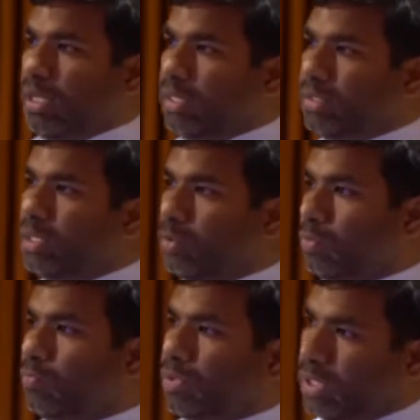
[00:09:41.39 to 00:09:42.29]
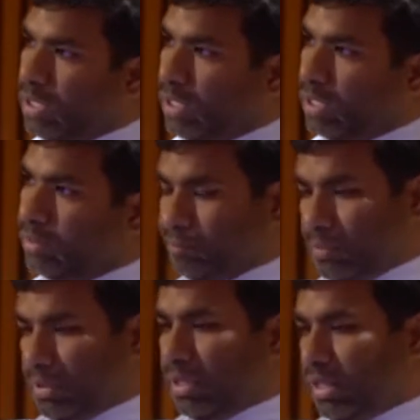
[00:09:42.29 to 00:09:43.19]
and then look for the
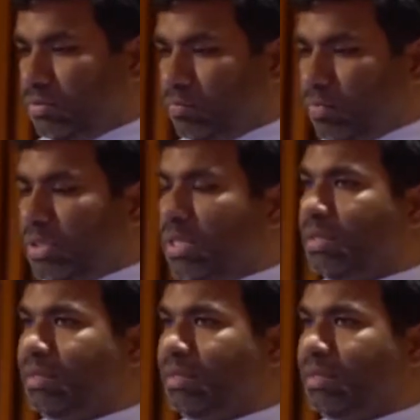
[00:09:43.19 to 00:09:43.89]
risk for the